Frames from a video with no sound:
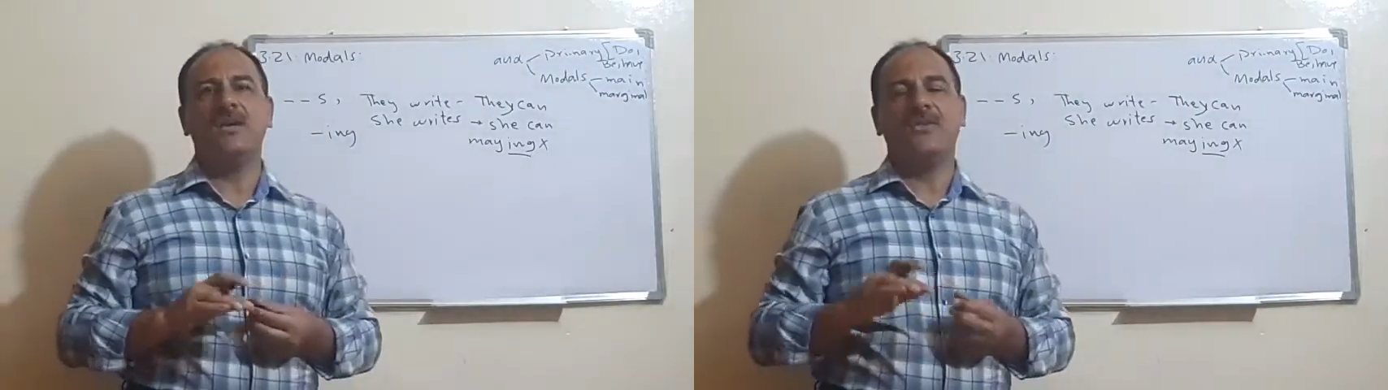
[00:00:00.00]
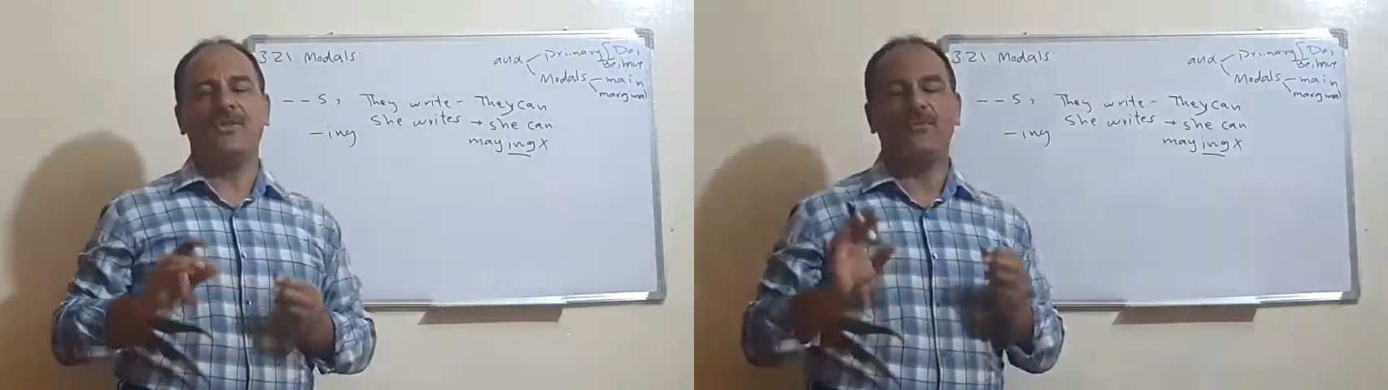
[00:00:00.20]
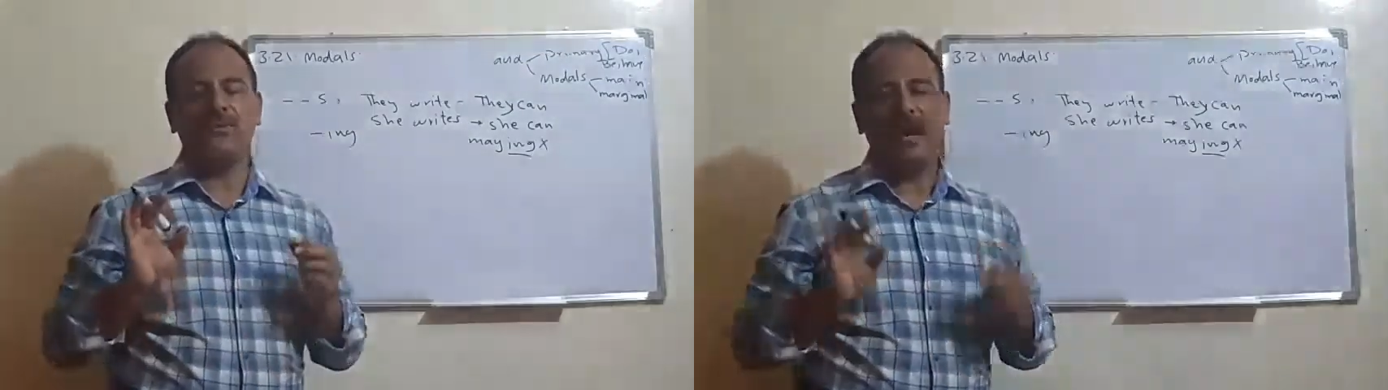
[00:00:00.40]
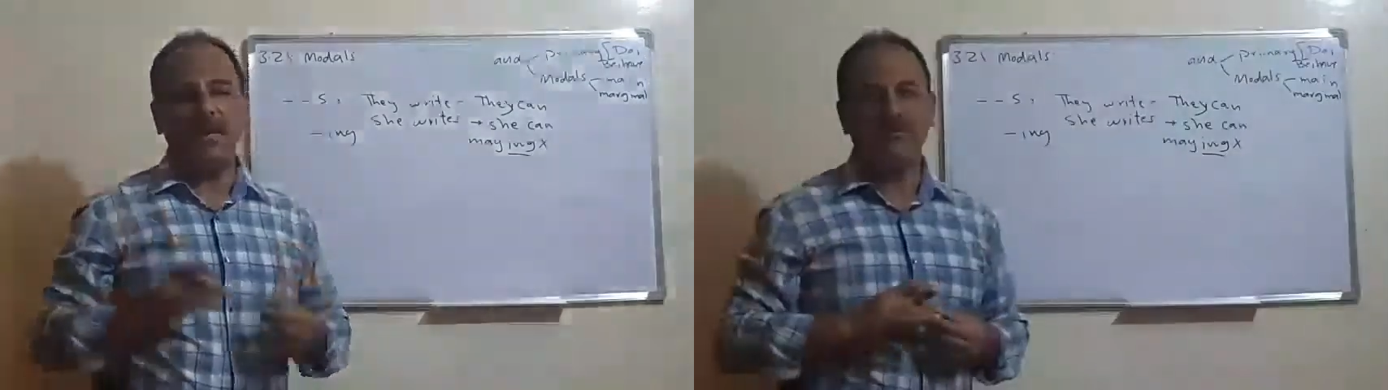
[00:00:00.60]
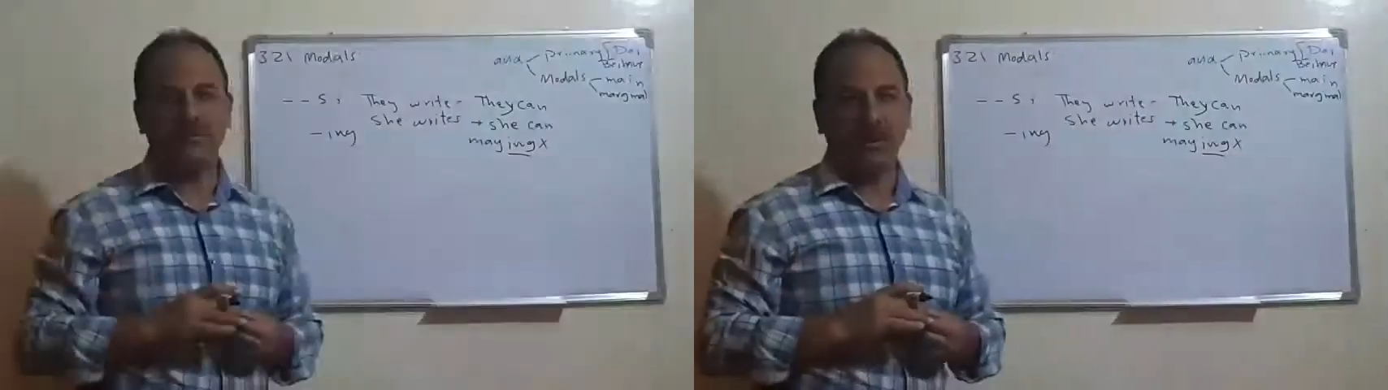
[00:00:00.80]
the
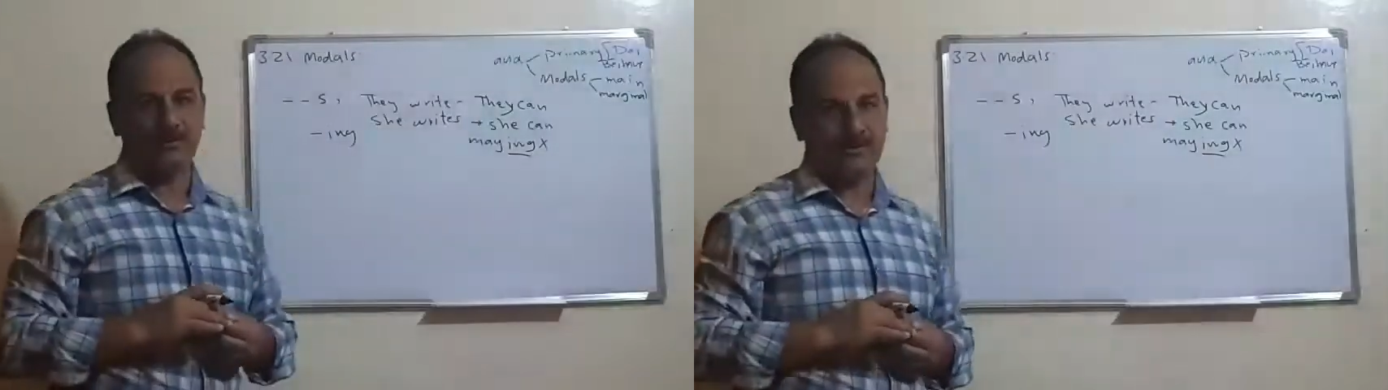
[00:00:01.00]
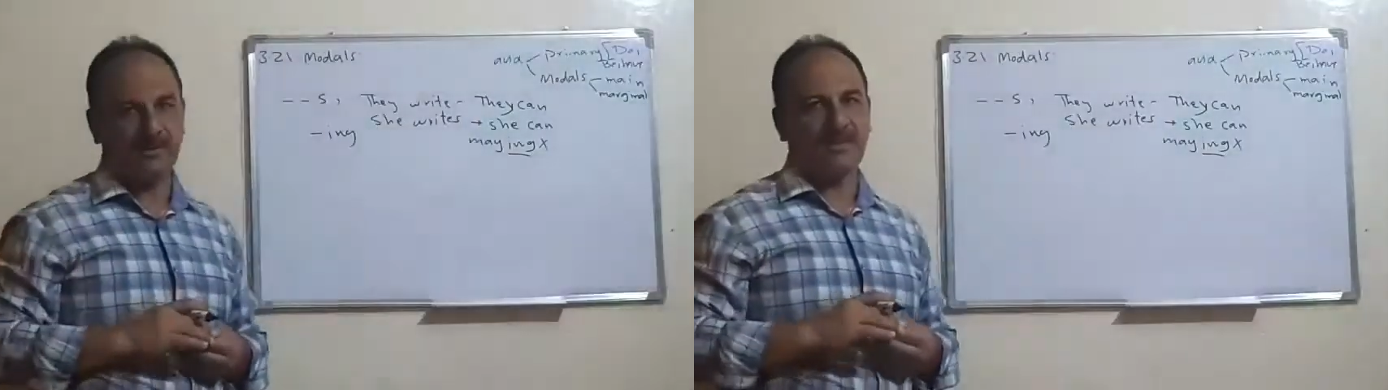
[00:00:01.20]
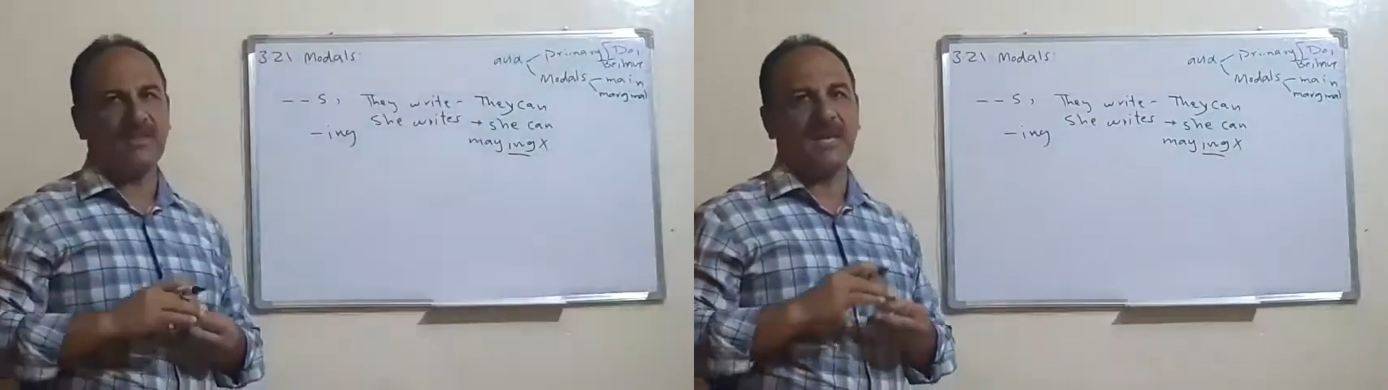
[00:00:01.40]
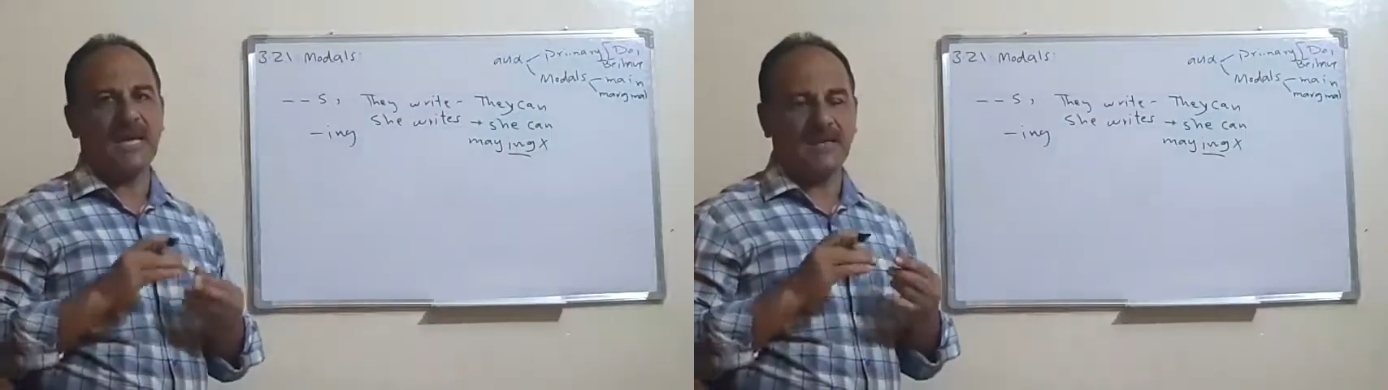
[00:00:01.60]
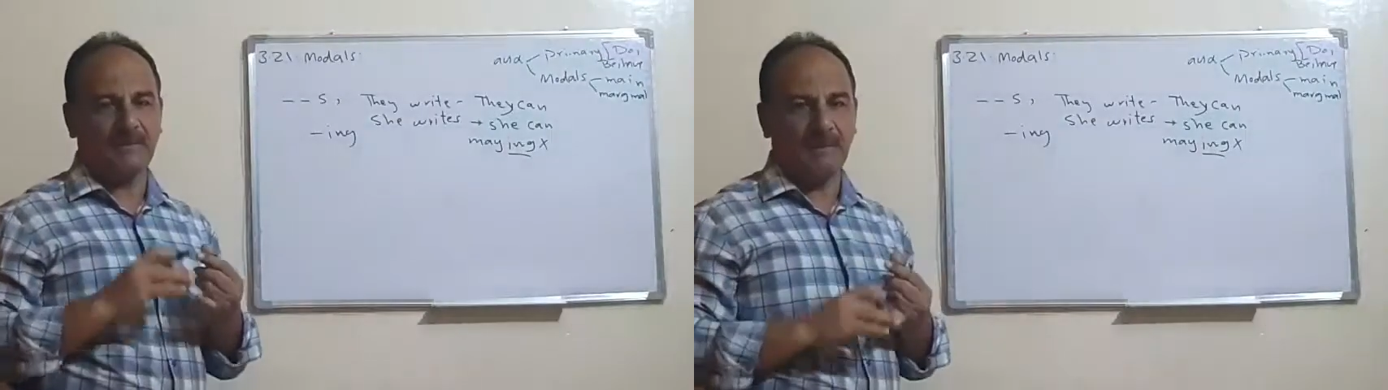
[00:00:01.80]
5 forms. Mean
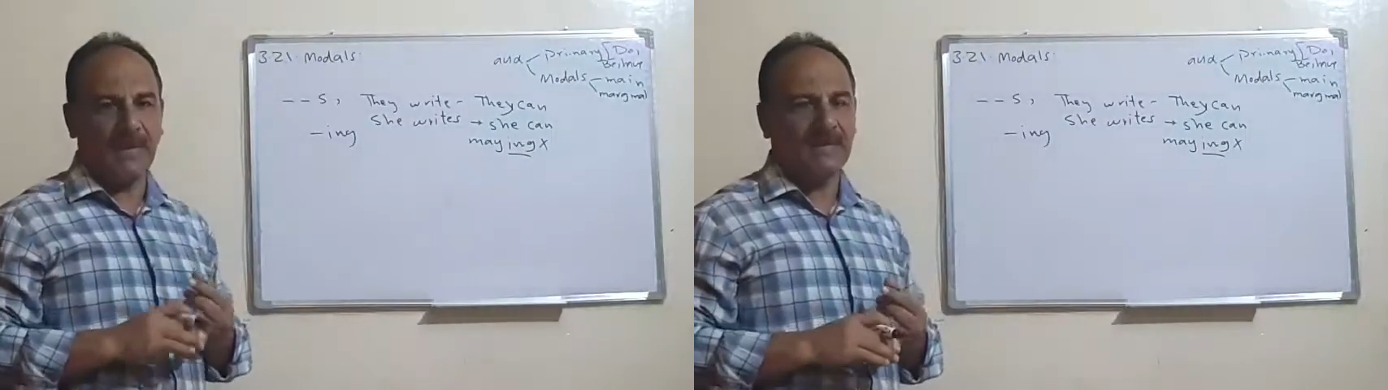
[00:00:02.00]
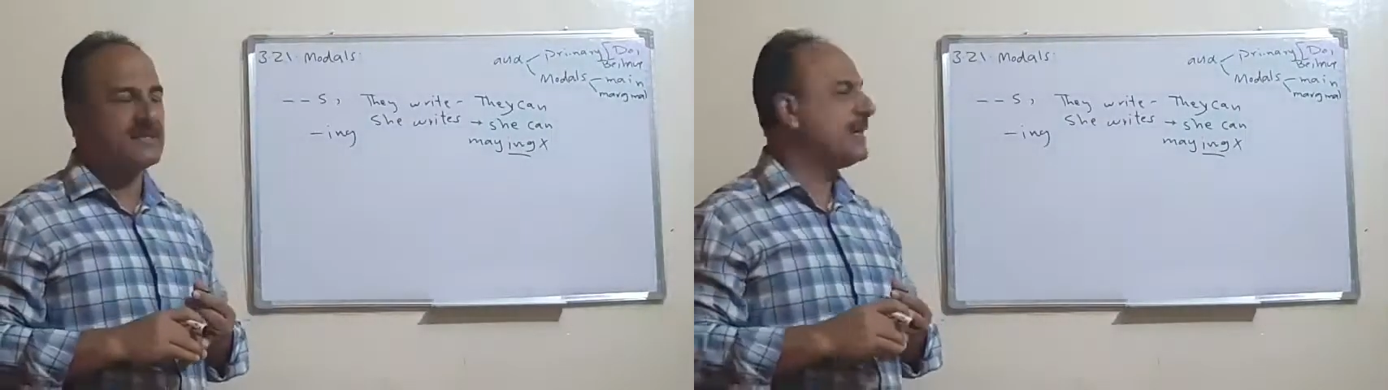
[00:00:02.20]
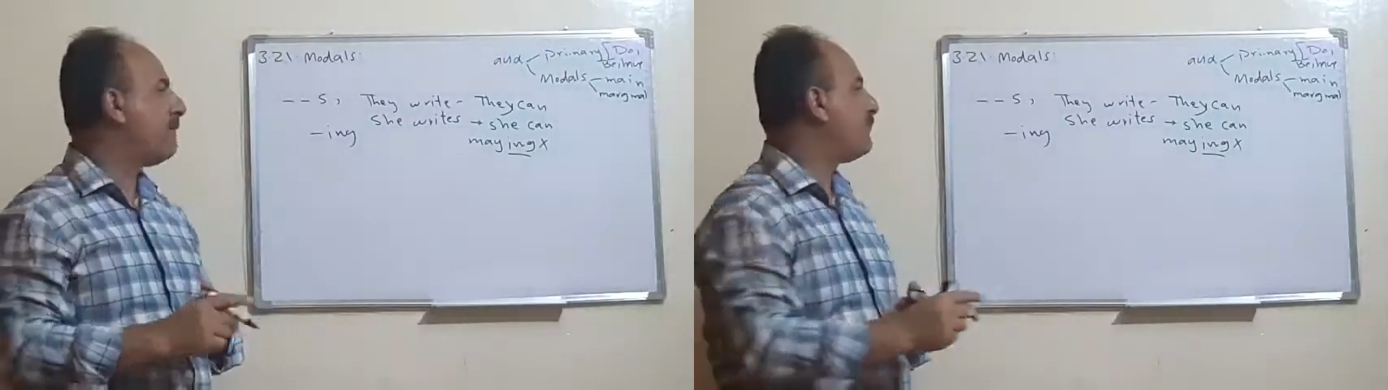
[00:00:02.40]
the base.